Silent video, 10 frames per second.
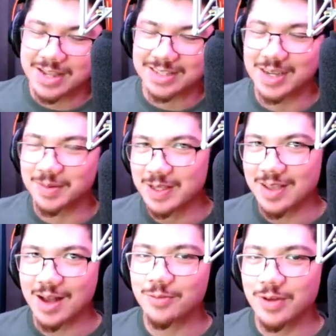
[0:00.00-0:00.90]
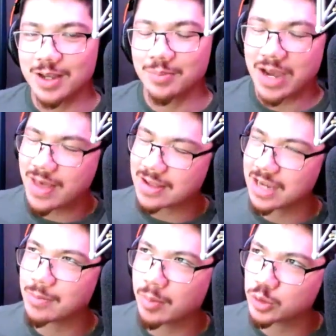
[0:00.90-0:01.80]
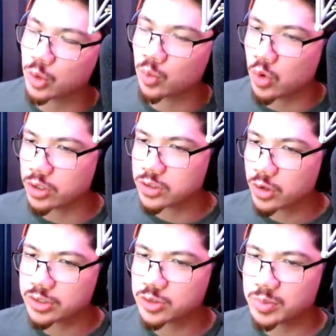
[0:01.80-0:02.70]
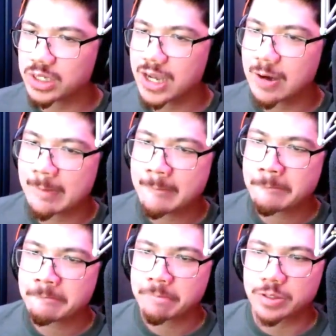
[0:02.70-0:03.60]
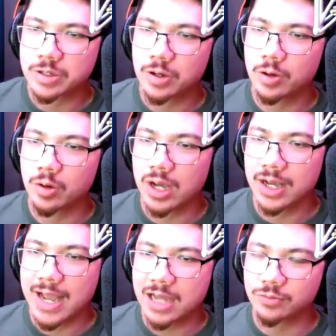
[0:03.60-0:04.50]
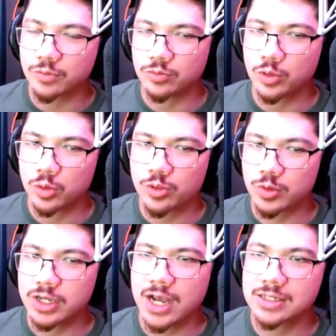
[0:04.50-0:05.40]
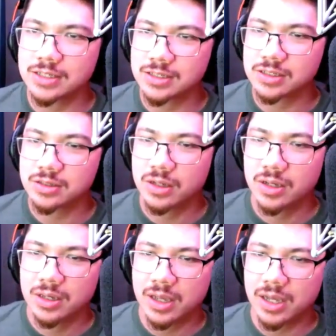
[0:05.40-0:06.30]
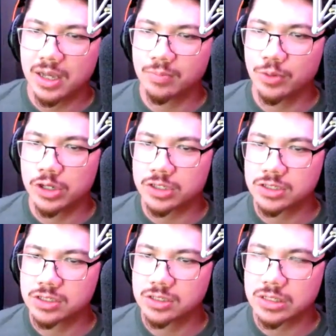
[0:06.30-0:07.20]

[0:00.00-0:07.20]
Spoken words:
to be a lot of fun. By that time, I'm sure War Eternus will be out. So out of your three guys' books,